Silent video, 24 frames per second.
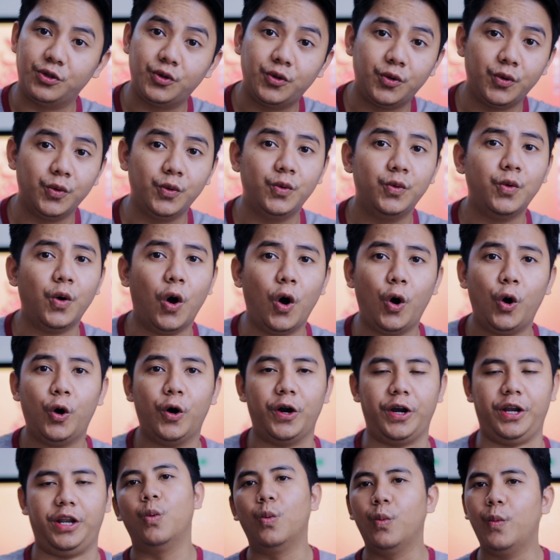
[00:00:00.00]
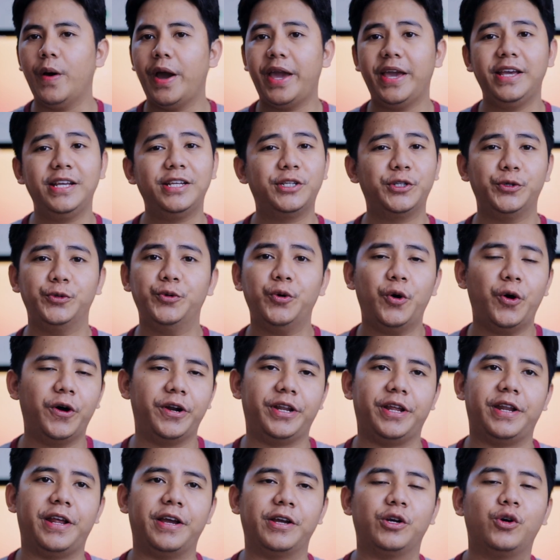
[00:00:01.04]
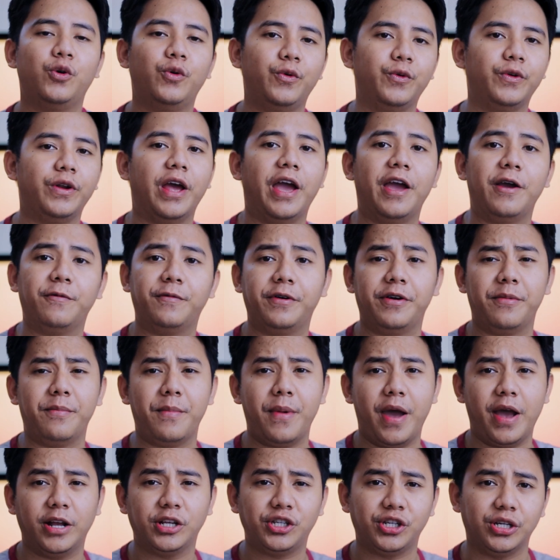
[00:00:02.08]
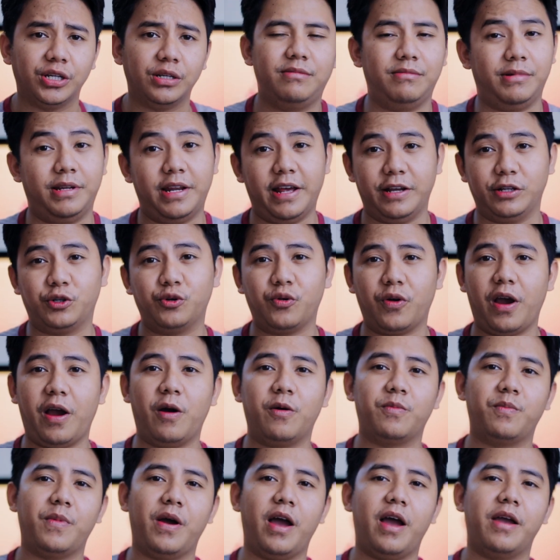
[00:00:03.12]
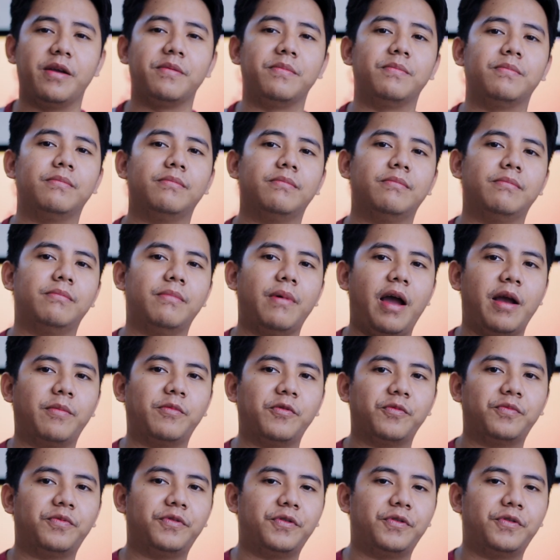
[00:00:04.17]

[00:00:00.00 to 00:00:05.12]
too hot, way too hot that I could ever imagine. Then I took out my MacBook